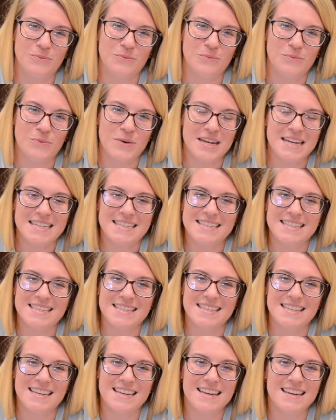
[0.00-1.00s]
we can
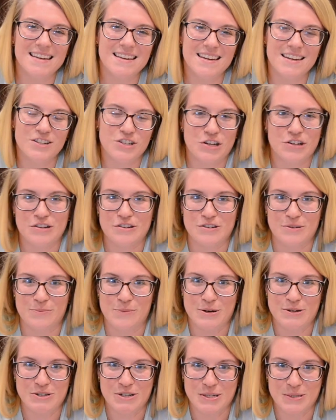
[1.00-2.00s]
see each other's
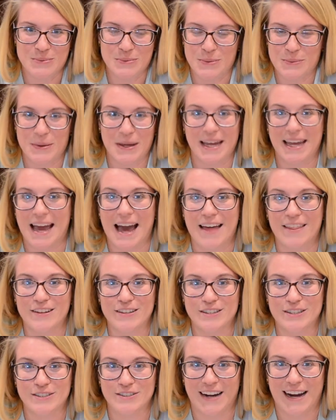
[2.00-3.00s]
emotions when we gather
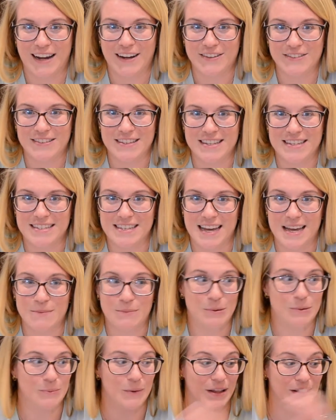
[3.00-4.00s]
around the
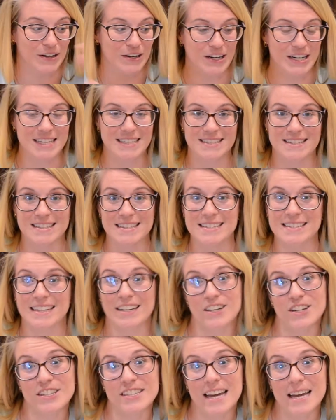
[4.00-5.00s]
table, whether it's the
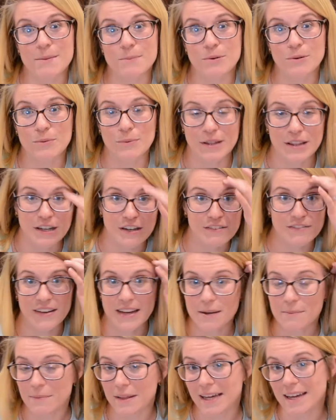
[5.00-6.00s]
dinner table with your
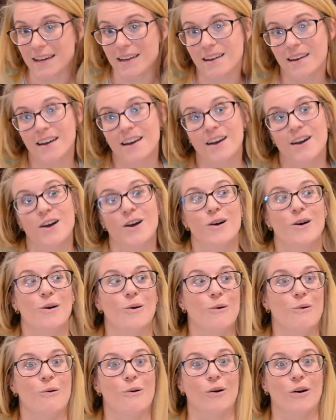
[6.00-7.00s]
family
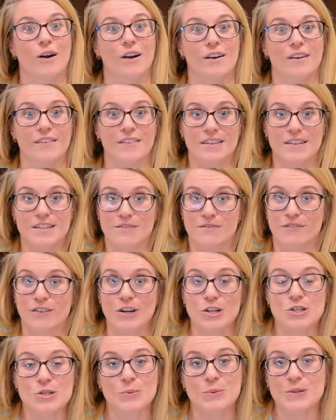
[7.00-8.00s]
or this
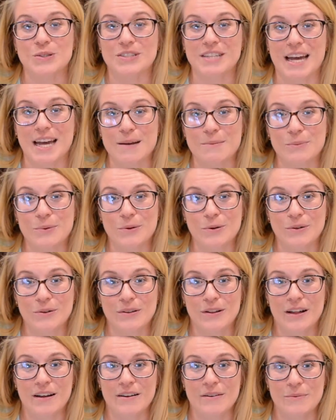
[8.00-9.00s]
virtual table
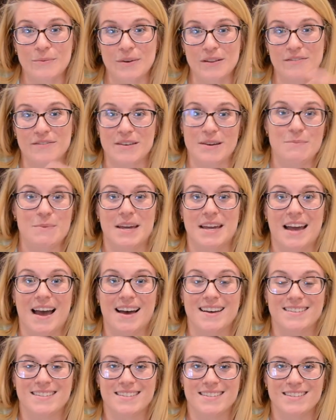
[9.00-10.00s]
with
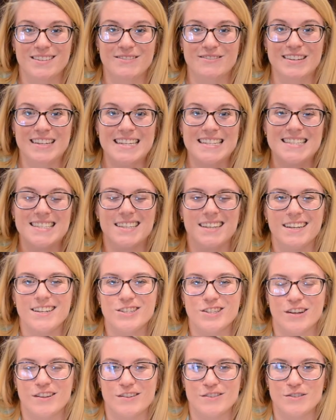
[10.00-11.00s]
VBS. We can see
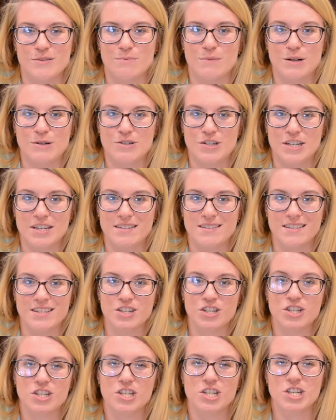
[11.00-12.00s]
each other's emotions and
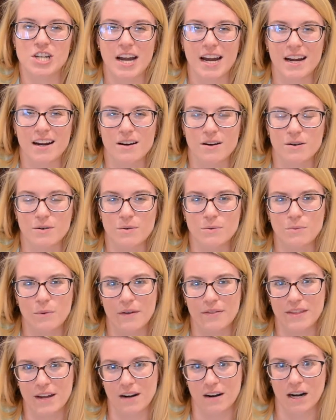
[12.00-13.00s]
share
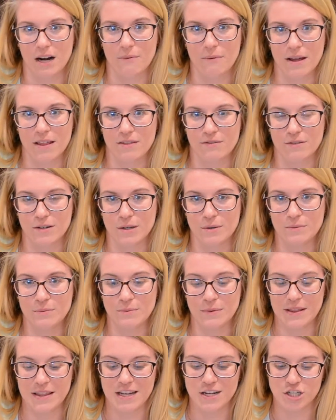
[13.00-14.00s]
what they're going through
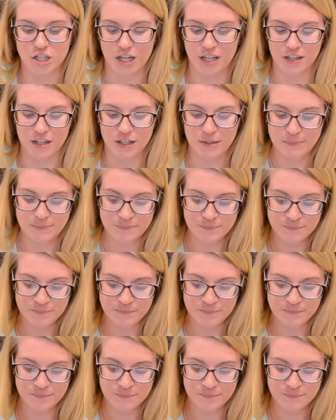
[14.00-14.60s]
with each other.